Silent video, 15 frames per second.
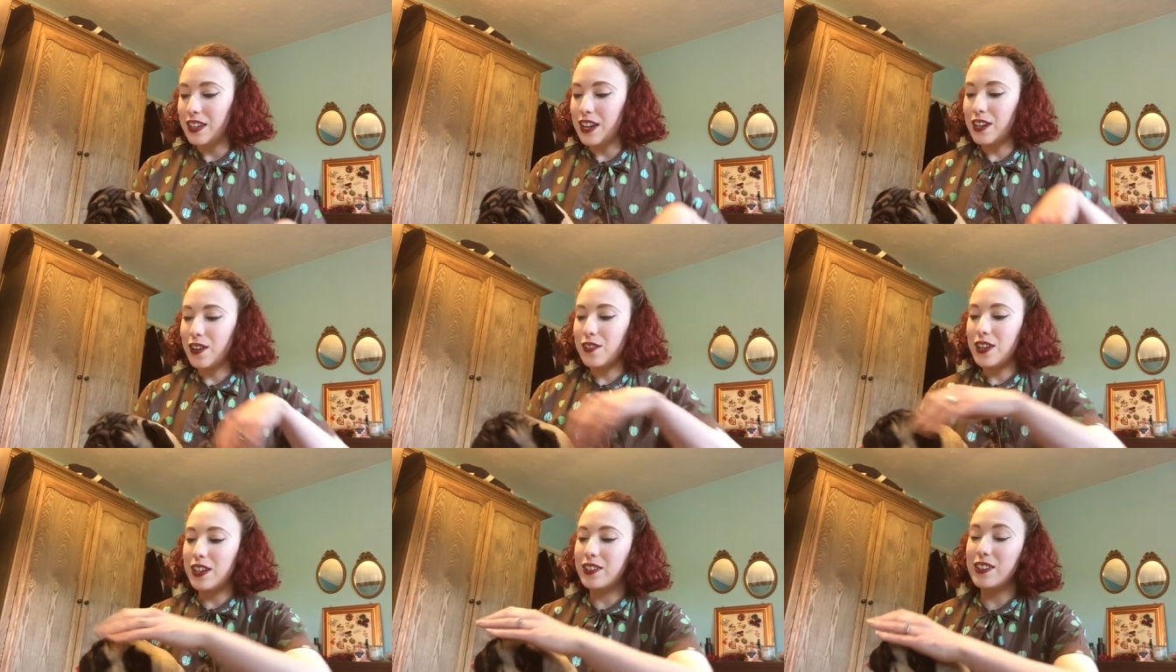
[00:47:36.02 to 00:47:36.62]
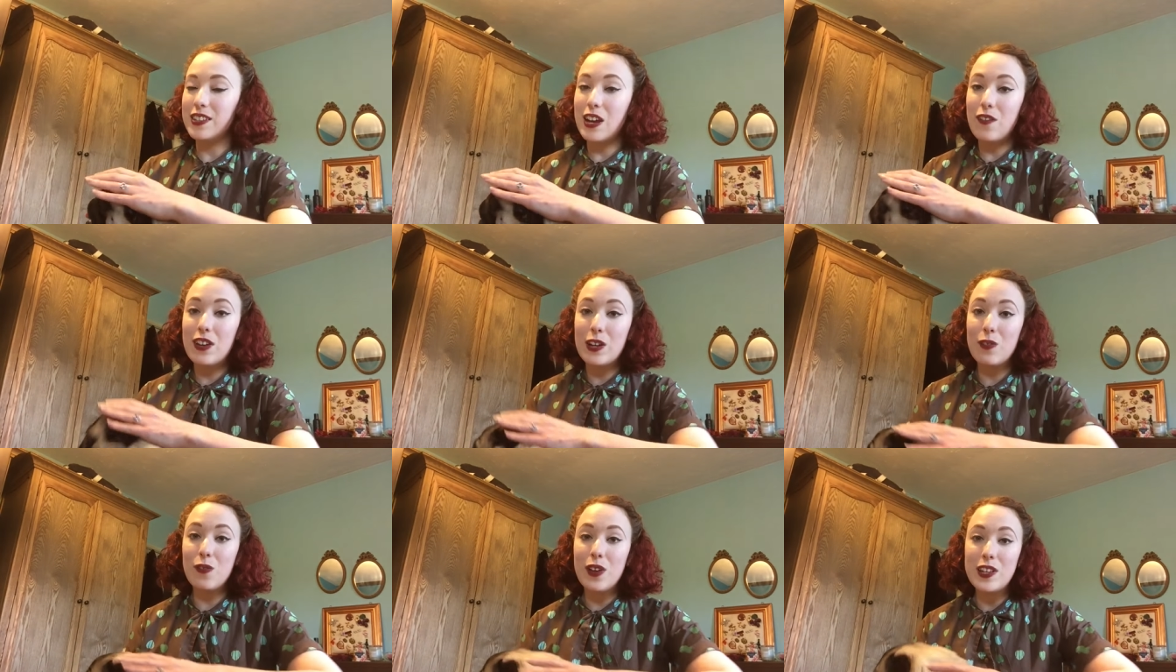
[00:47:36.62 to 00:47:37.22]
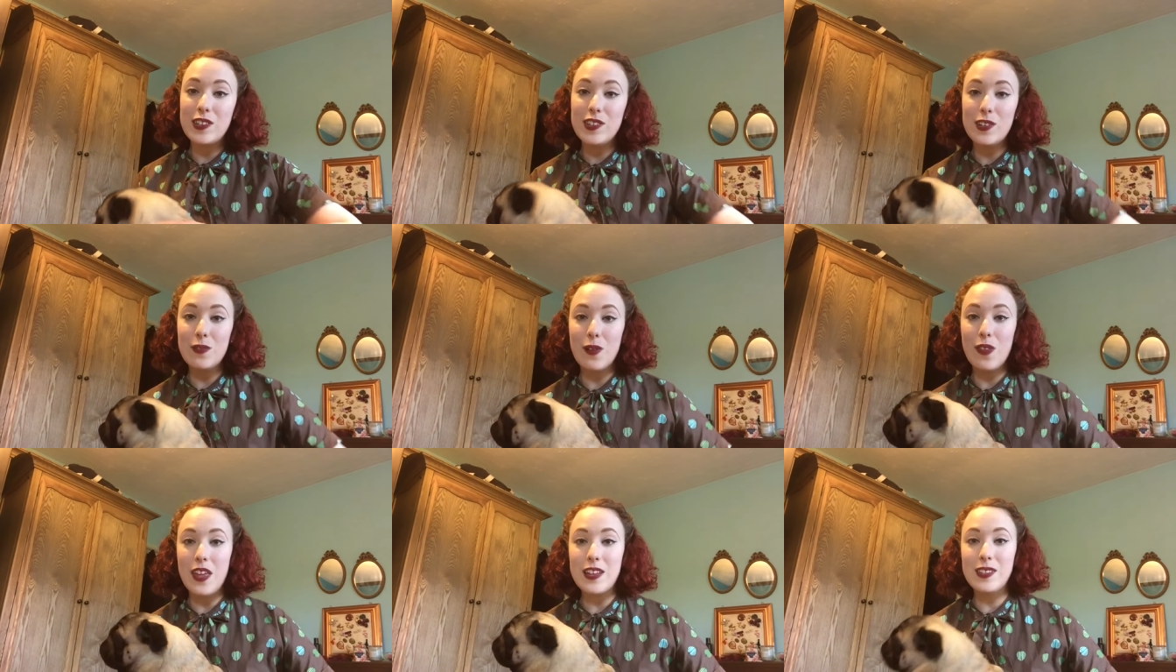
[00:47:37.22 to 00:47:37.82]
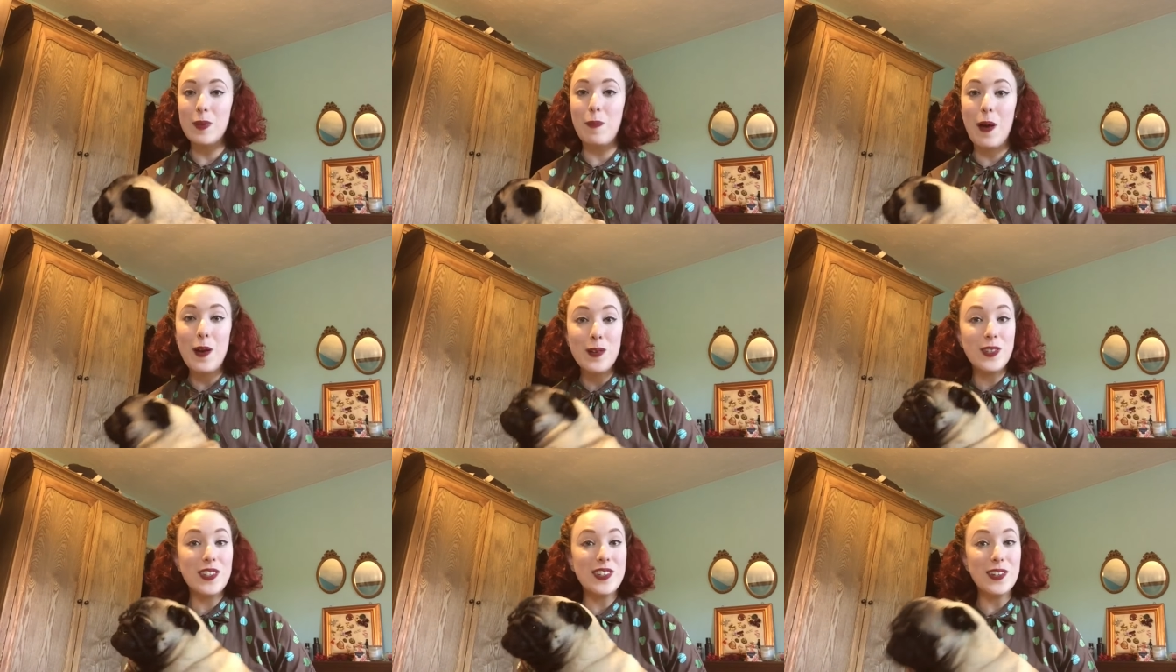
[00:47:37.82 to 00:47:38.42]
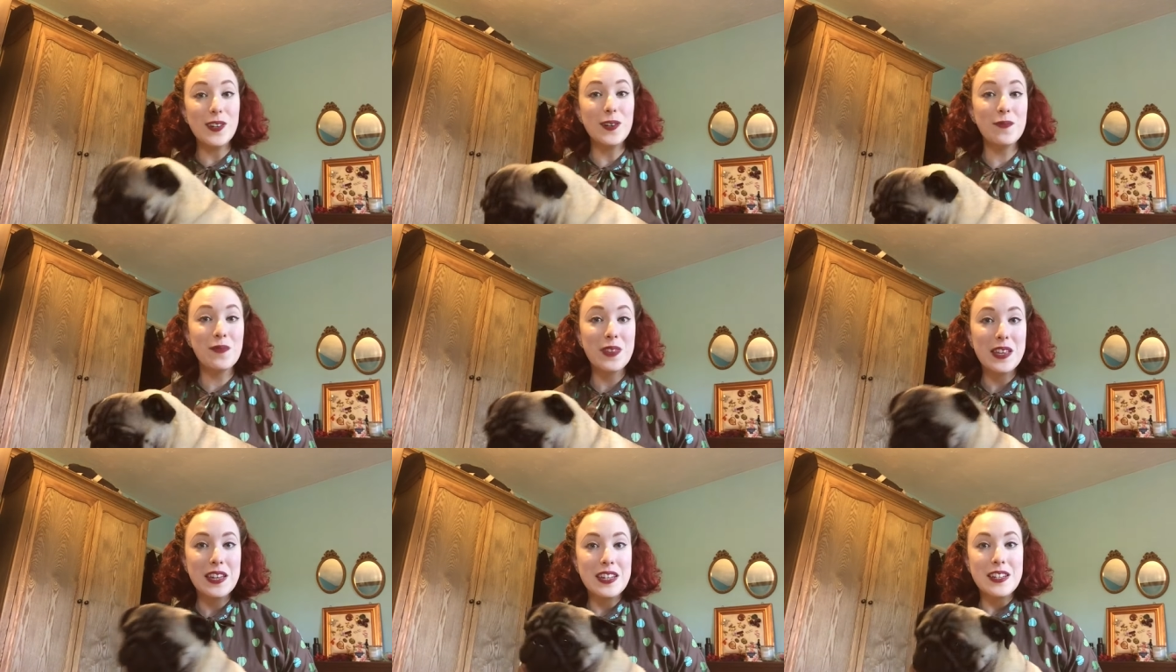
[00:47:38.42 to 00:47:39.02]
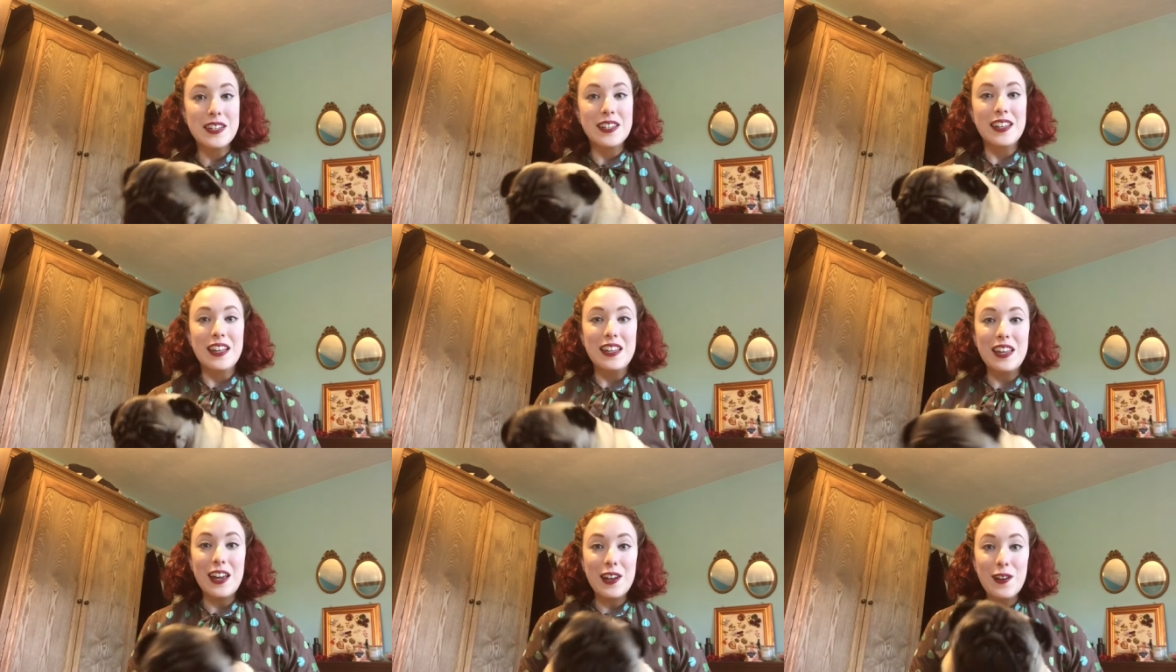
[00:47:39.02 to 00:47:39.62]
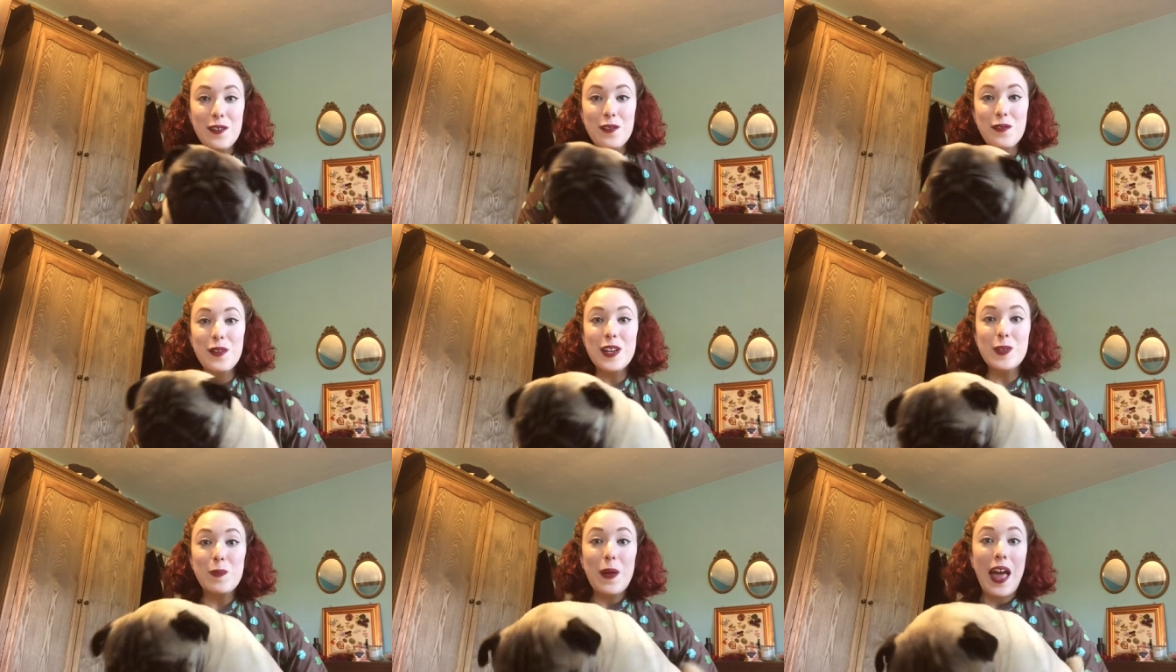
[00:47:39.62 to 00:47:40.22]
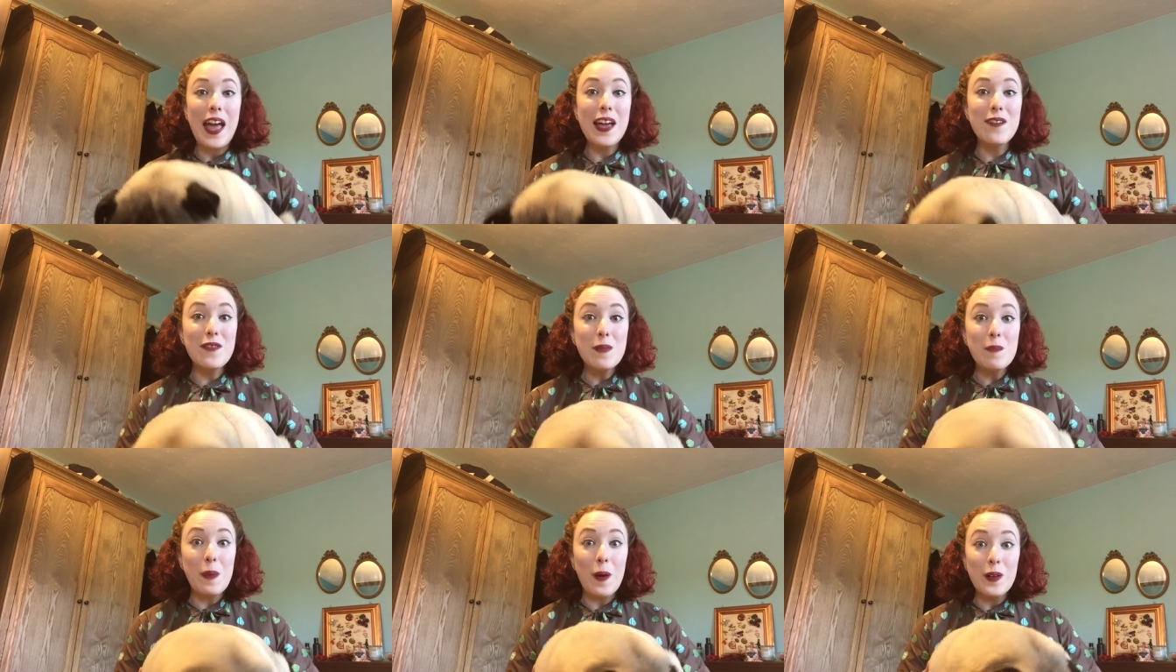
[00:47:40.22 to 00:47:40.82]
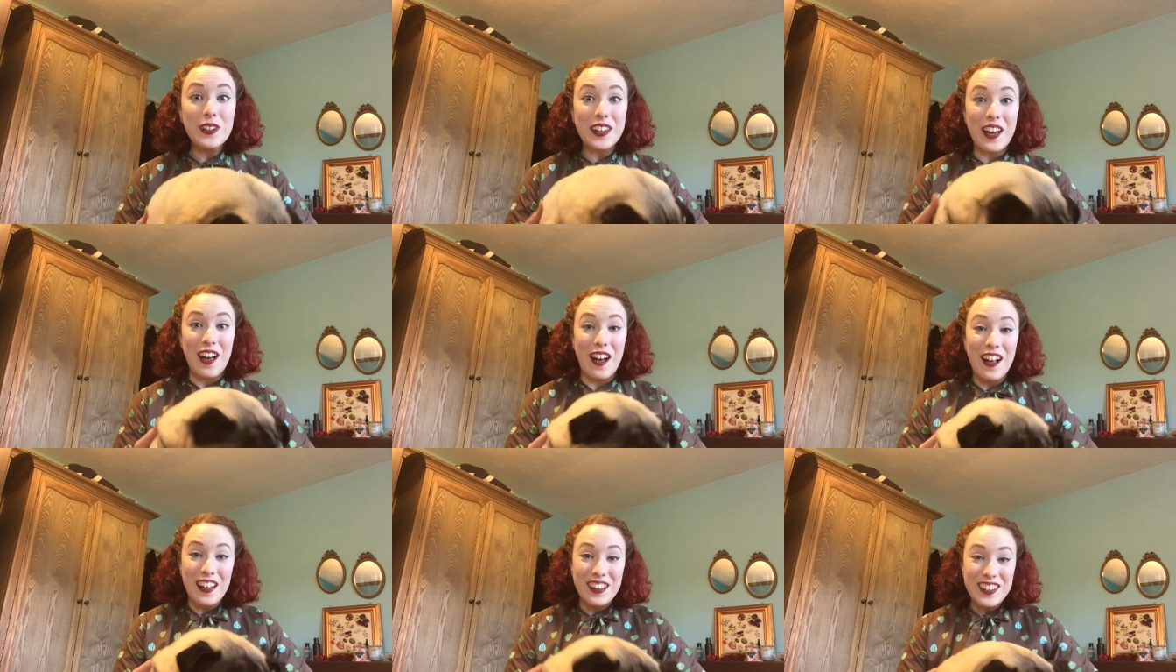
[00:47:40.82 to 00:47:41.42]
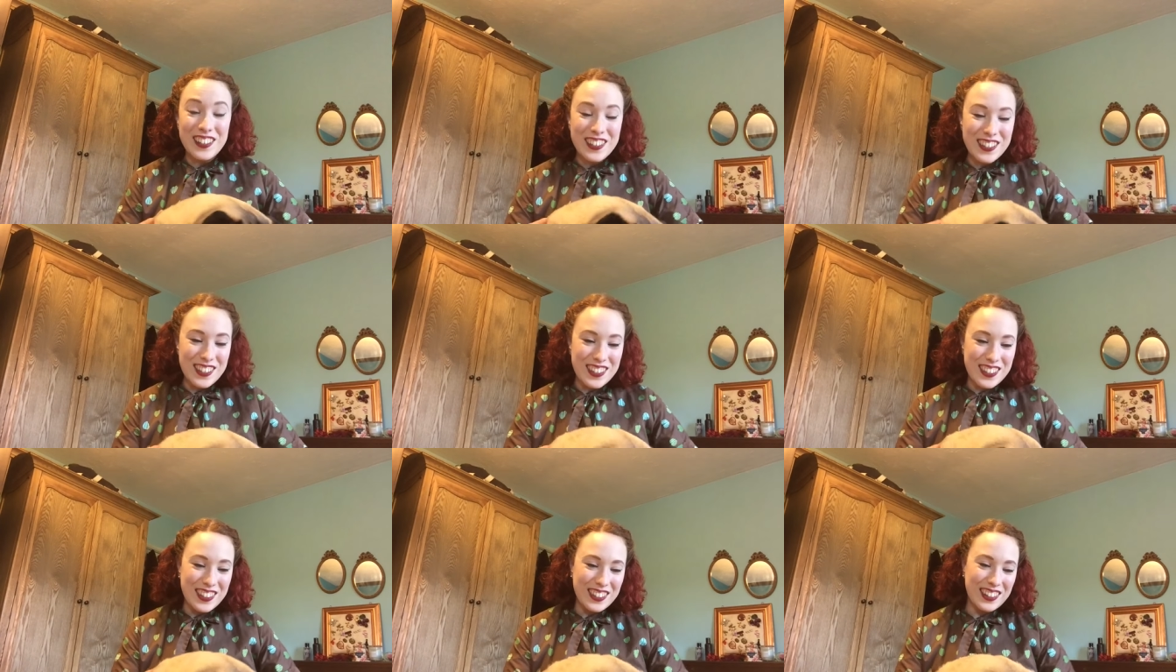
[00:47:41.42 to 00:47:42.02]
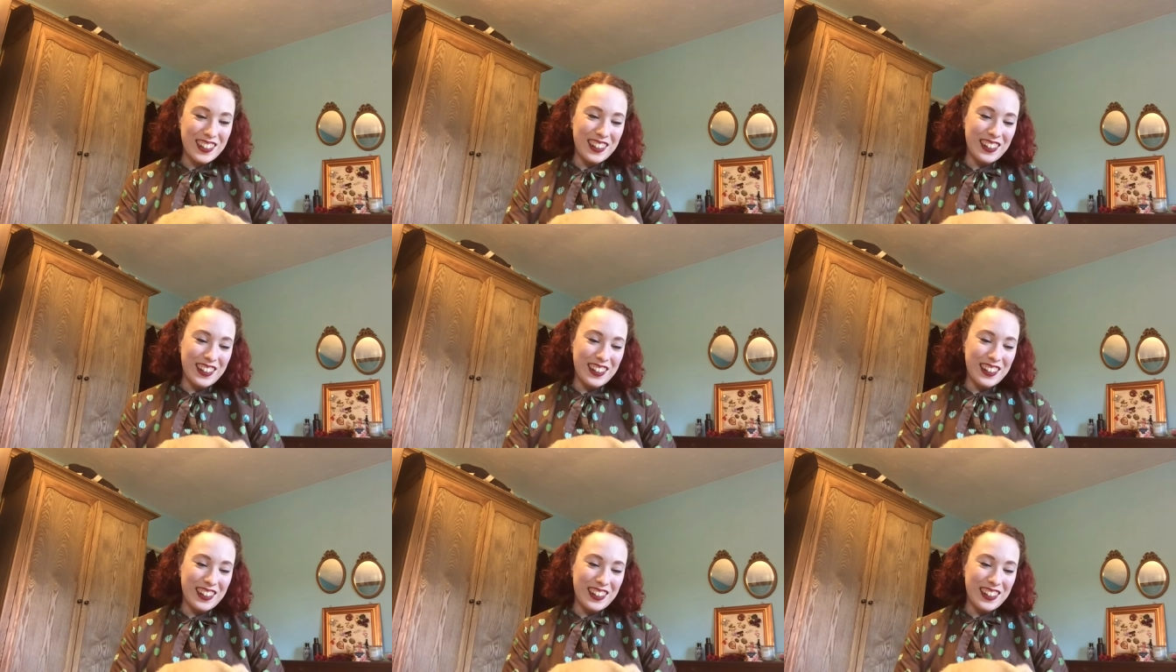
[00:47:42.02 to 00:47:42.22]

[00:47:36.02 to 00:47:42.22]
They don't necessarily always do what they're supposed to. They don't always behave in podcasts.